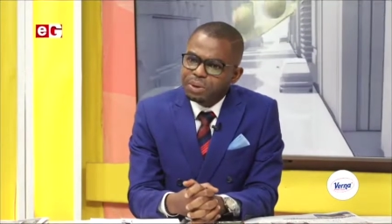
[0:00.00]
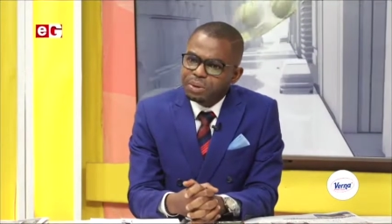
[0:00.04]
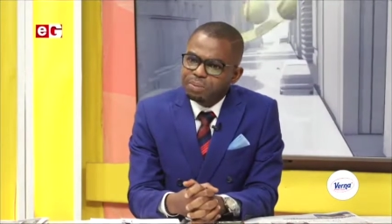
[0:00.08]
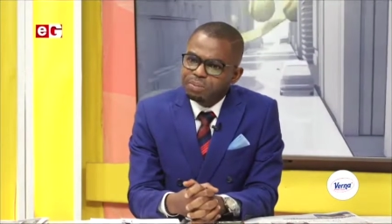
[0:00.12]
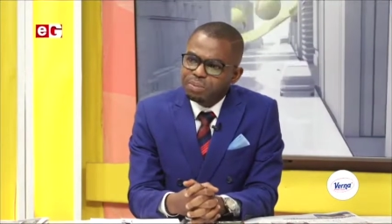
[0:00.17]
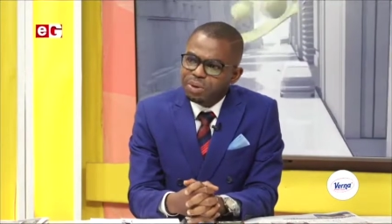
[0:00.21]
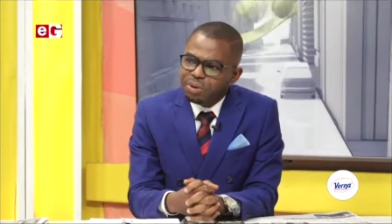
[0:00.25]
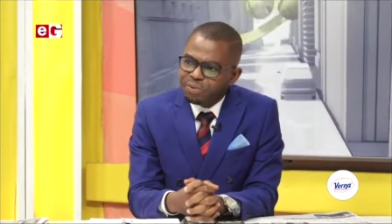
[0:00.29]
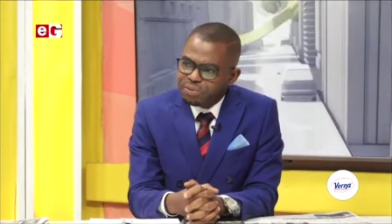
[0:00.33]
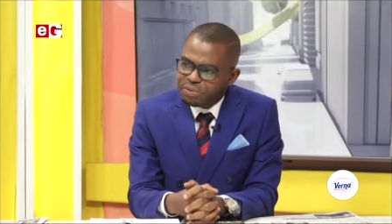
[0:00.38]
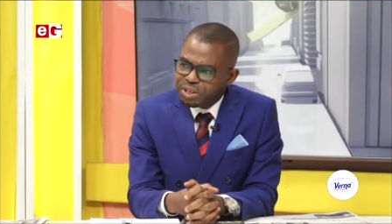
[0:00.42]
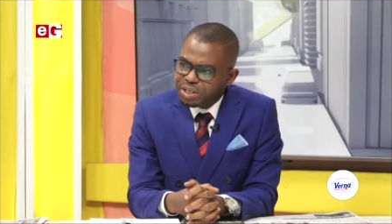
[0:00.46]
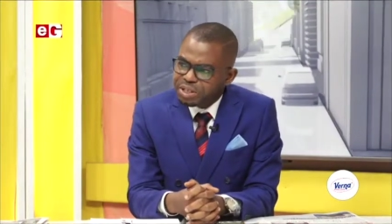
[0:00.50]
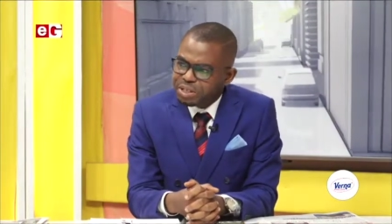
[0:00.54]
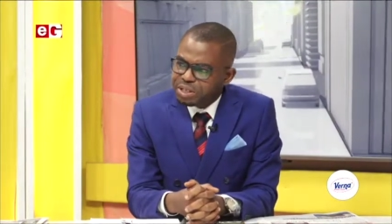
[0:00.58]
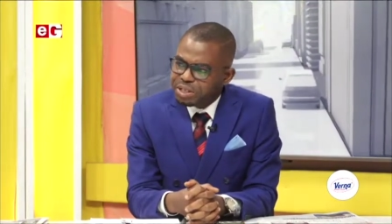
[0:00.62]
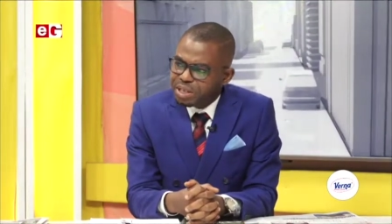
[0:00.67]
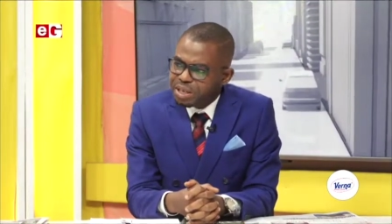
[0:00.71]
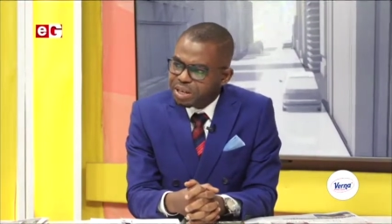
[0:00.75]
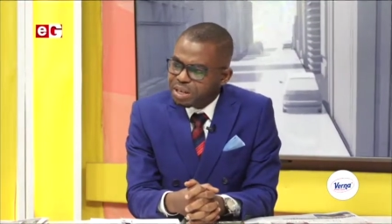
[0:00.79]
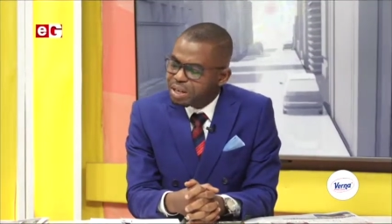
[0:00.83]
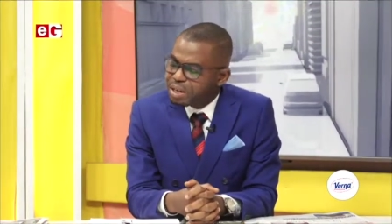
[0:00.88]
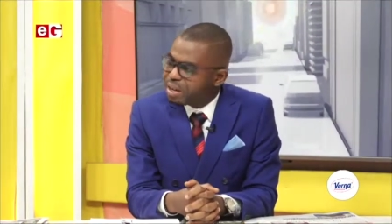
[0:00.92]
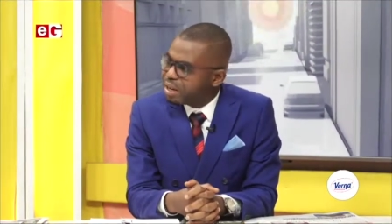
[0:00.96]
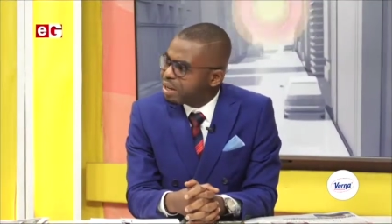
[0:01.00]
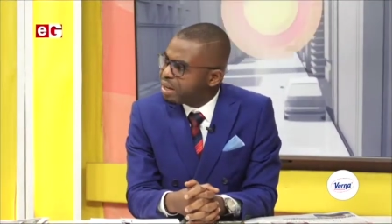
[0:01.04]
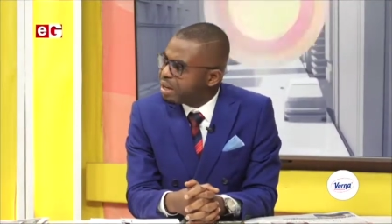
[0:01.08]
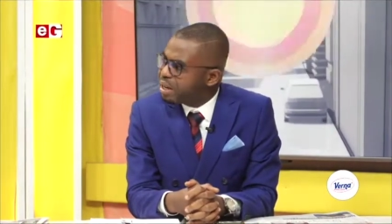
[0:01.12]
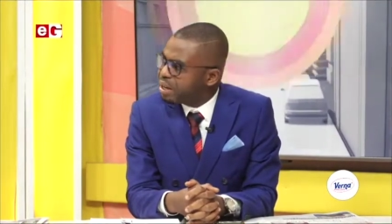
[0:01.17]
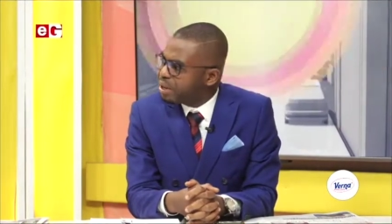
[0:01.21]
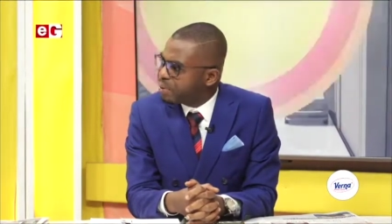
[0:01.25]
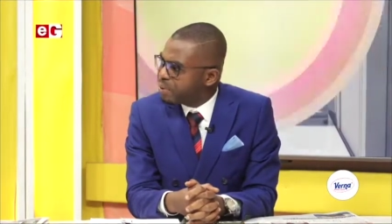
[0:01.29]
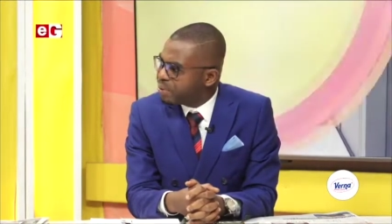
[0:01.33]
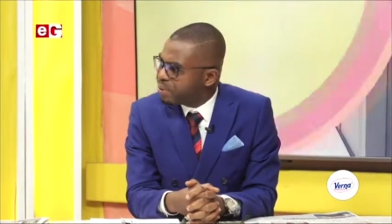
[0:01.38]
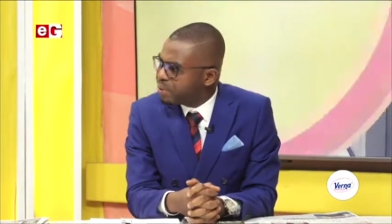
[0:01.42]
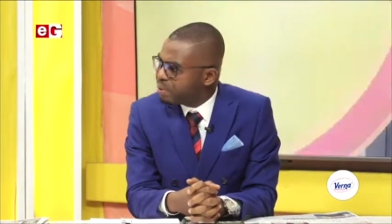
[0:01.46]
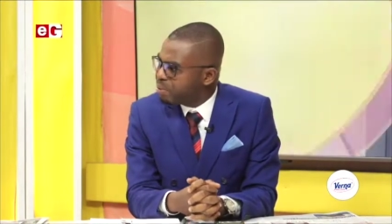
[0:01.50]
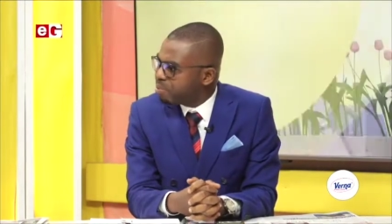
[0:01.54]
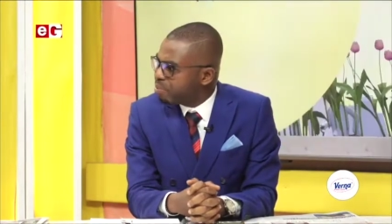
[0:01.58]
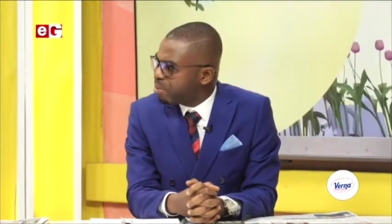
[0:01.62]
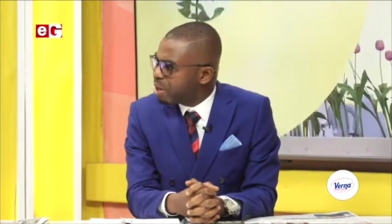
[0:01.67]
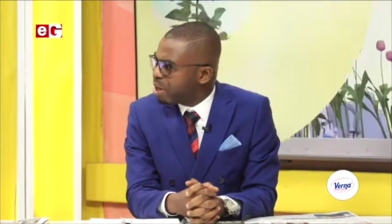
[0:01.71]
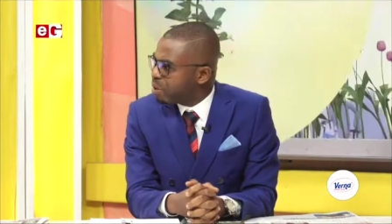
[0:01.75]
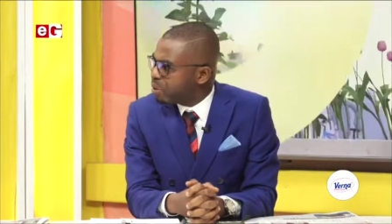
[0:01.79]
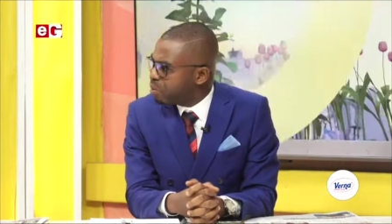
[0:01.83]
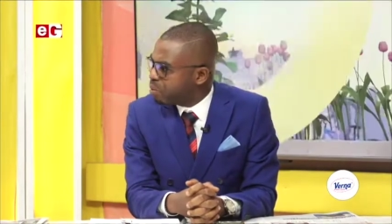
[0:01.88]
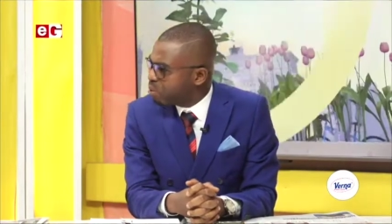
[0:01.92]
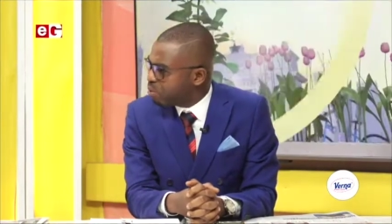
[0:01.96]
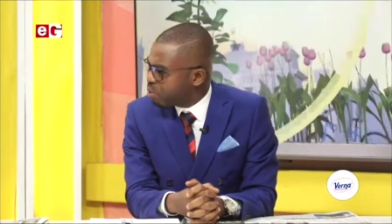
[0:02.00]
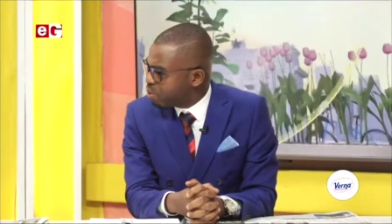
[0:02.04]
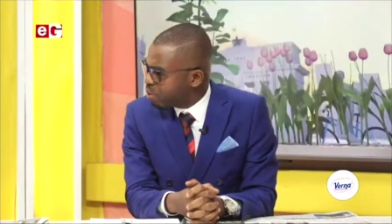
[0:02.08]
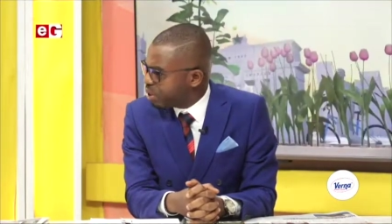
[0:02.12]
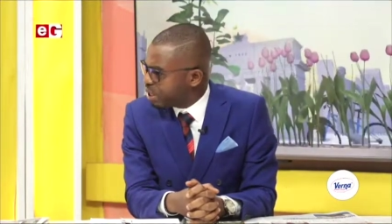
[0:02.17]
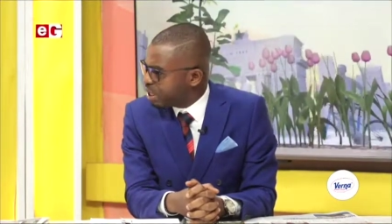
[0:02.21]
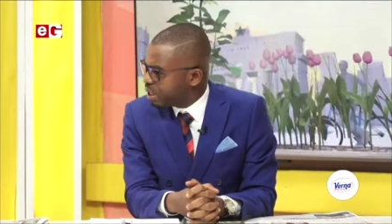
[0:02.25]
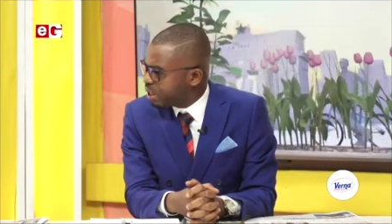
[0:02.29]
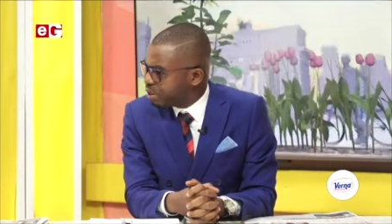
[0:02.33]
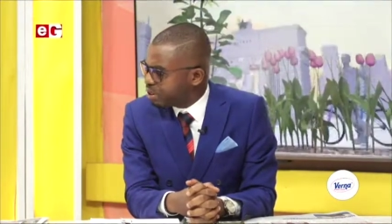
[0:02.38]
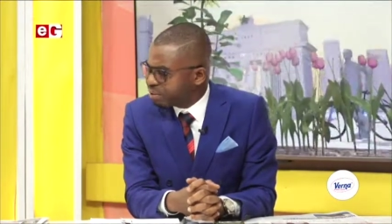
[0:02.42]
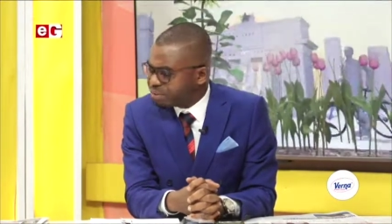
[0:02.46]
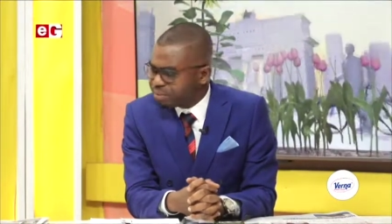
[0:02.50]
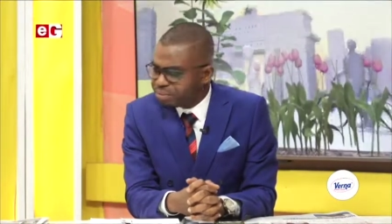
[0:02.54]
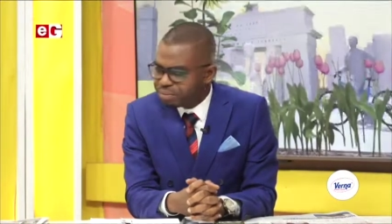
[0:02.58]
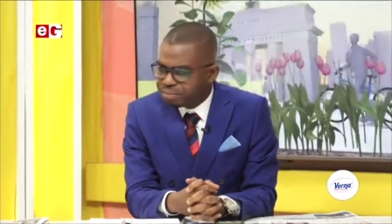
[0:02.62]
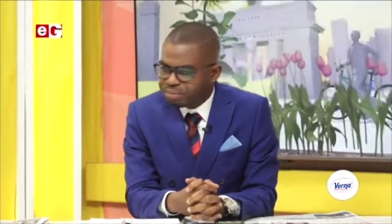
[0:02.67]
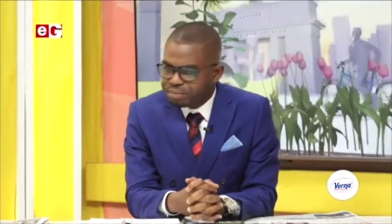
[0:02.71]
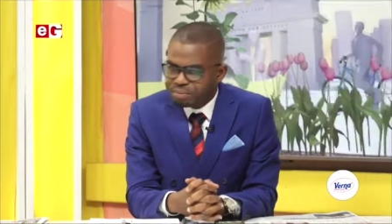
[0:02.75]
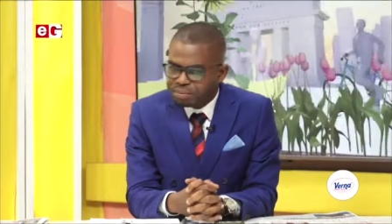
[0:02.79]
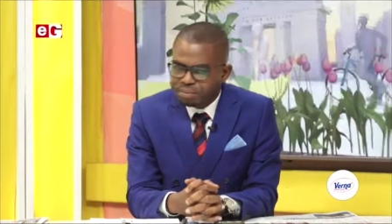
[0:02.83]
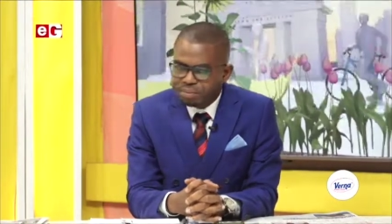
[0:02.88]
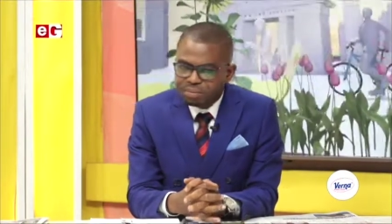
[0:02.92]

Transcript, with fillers: professor aaron michael Oquaye mm.